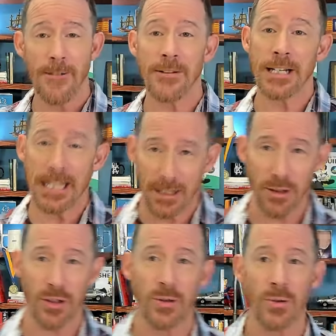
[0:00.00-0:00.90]
and
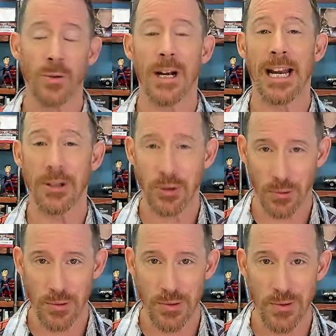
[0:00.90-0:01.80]
into a
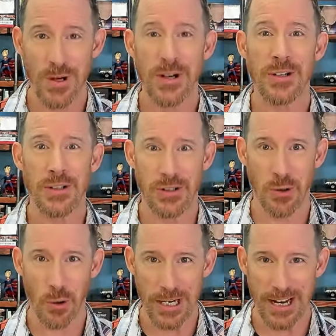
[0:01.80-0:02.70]
true
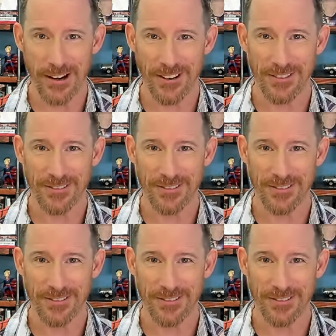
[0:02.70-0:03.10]
story getter.